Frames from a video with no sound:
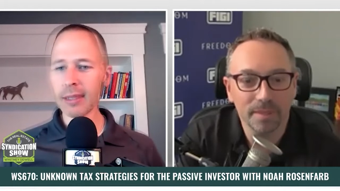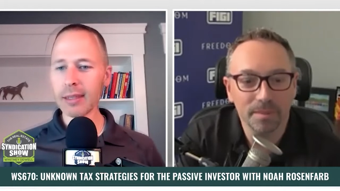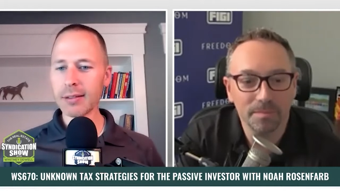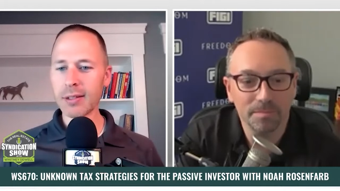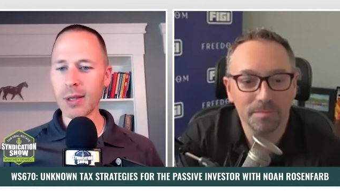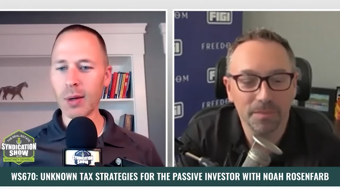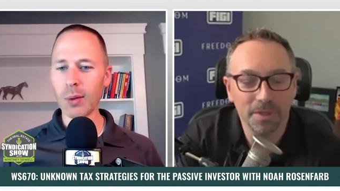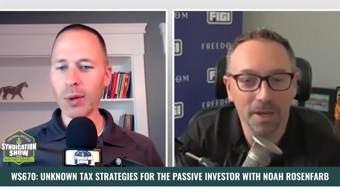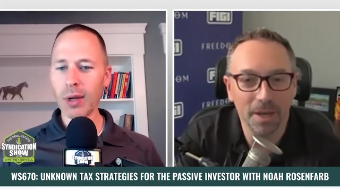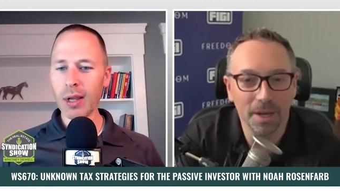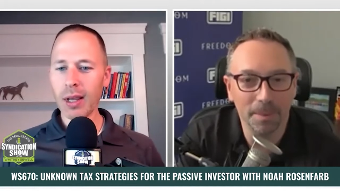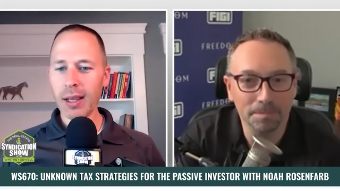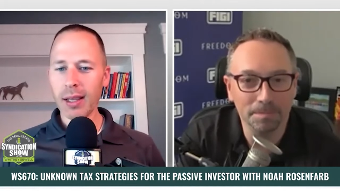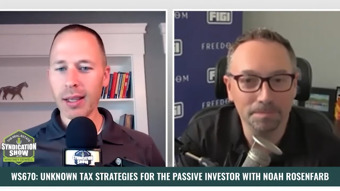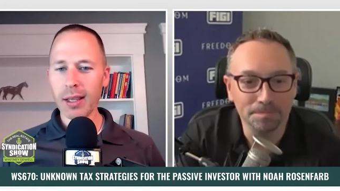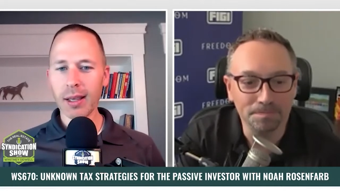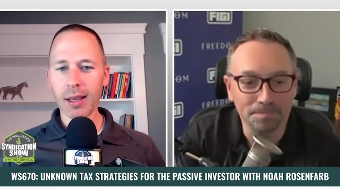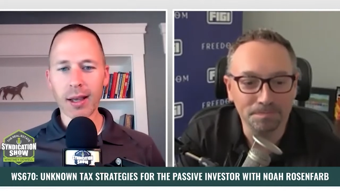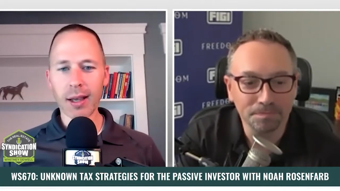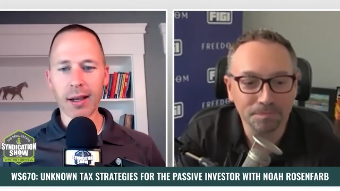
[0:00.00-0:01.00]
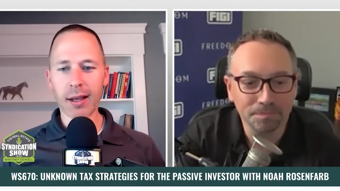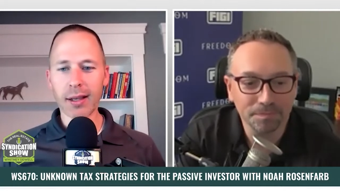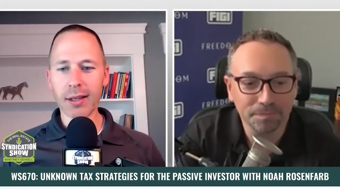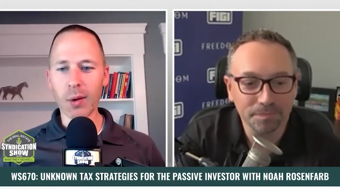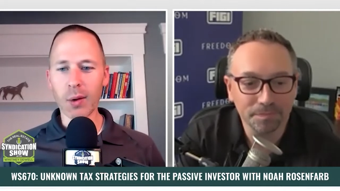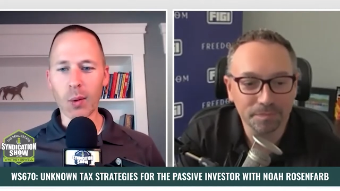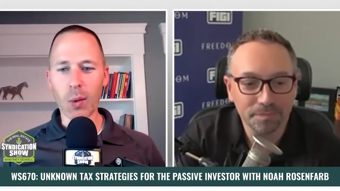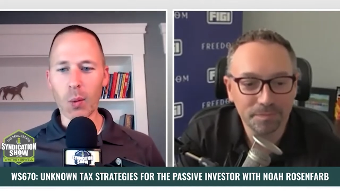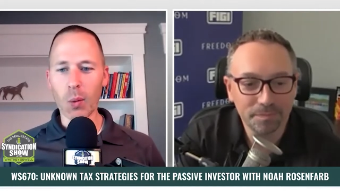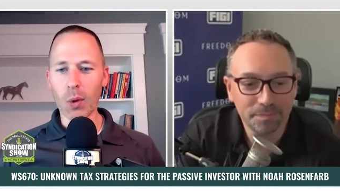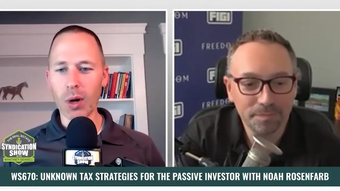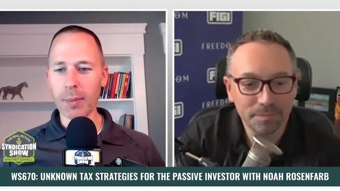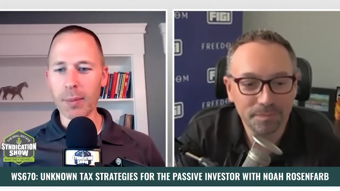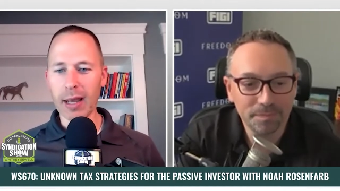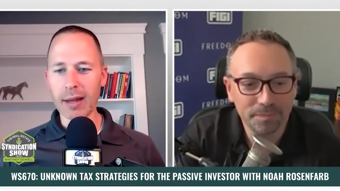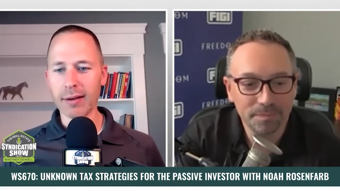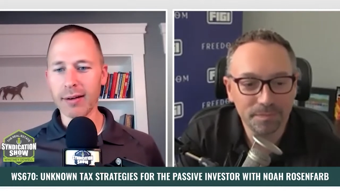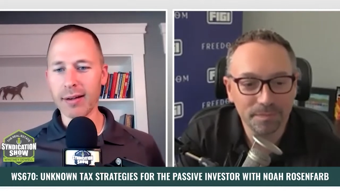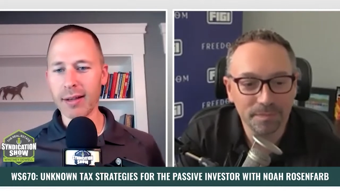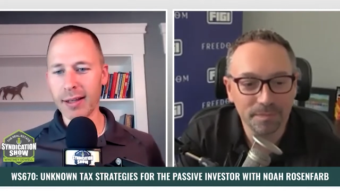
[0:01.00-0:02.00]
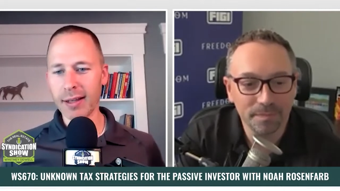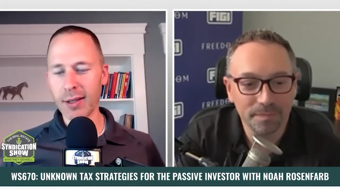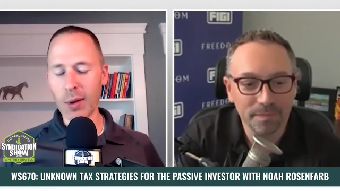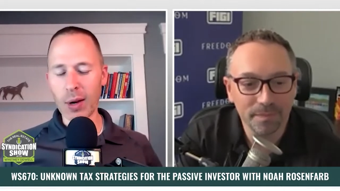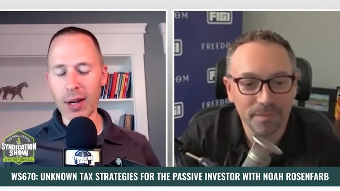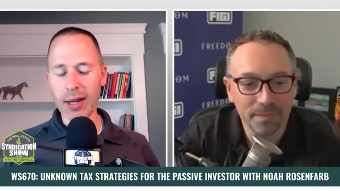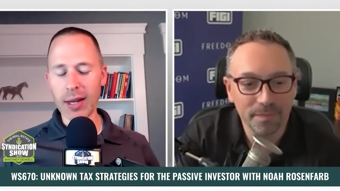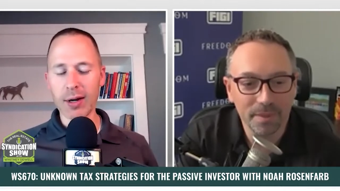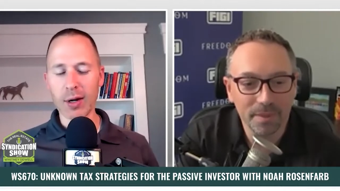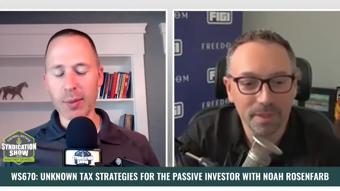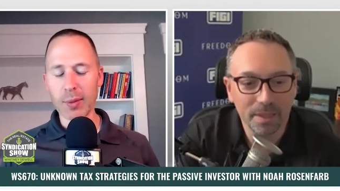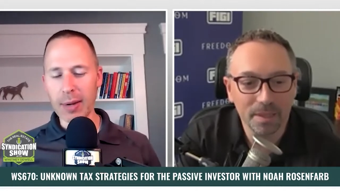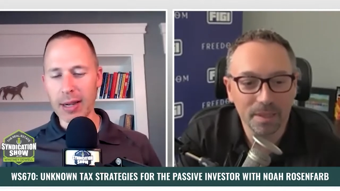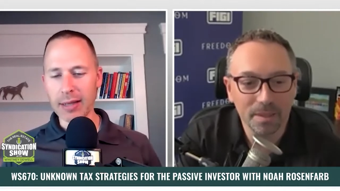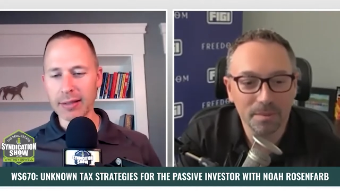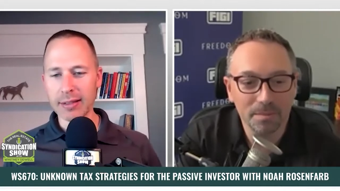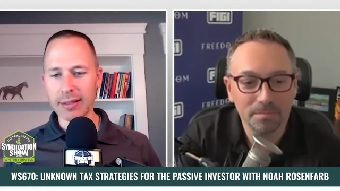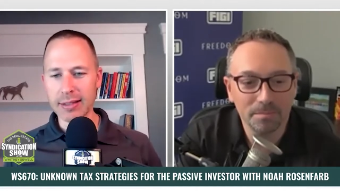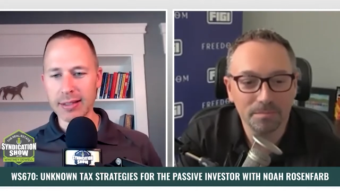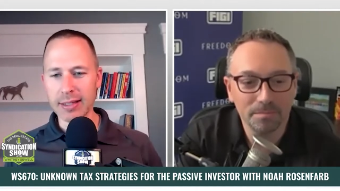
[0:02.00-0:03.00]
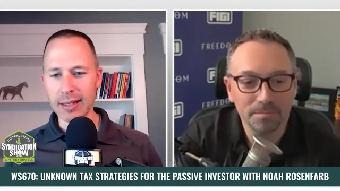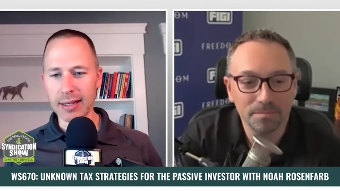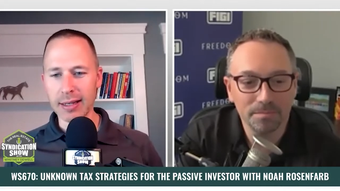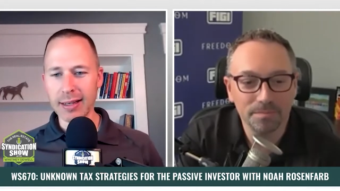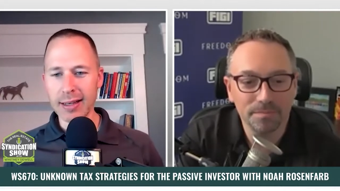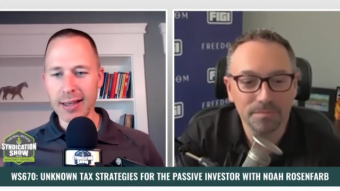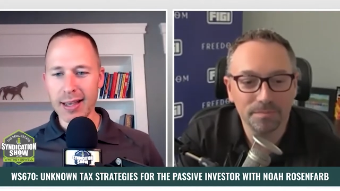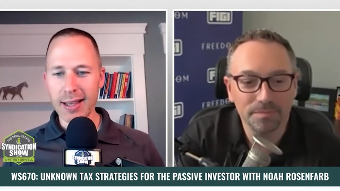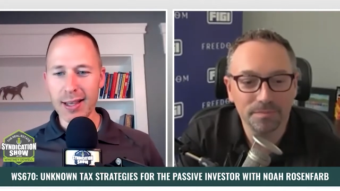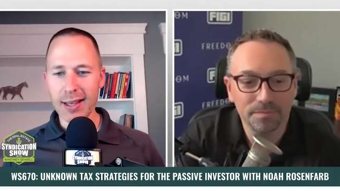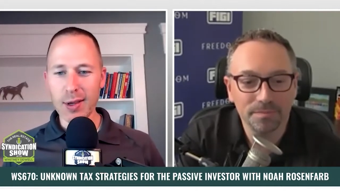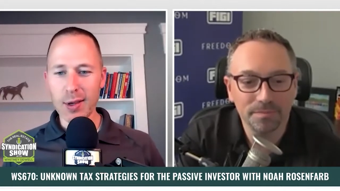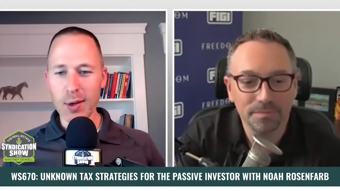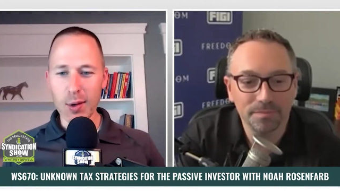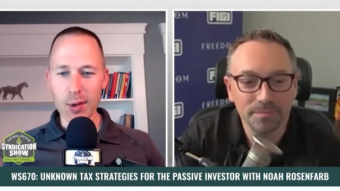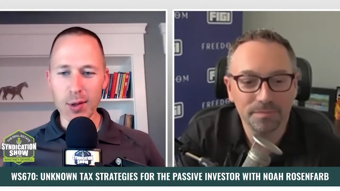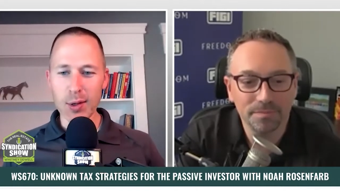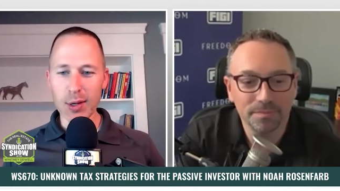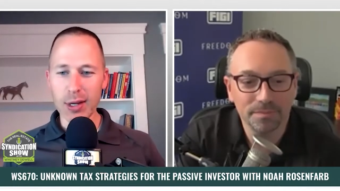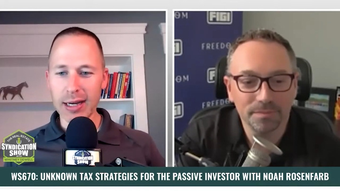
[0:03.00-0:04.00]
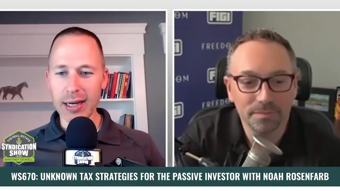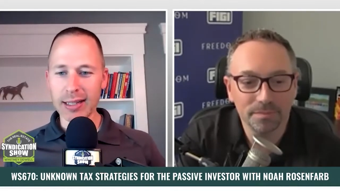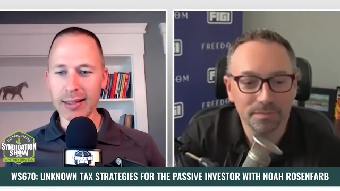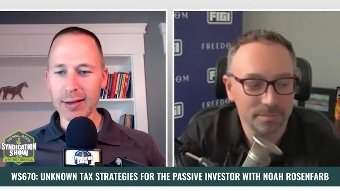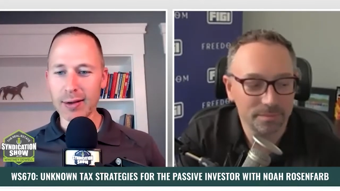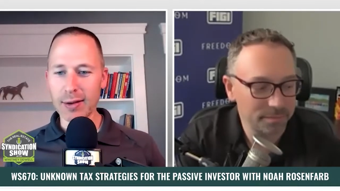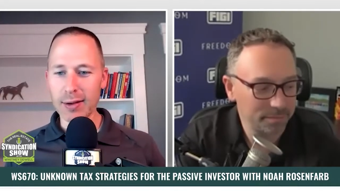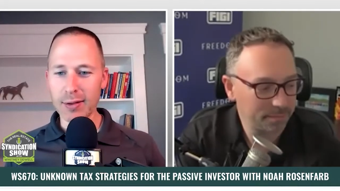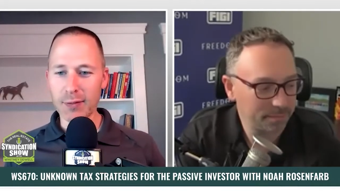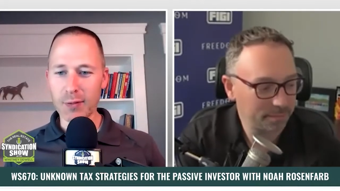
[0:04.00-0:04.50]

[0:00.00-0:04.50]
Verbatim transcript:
Speaker 1: So, yeah. Uh, you know, what about, uh, you know, I hear about this, uh, uh you know, you getting the, the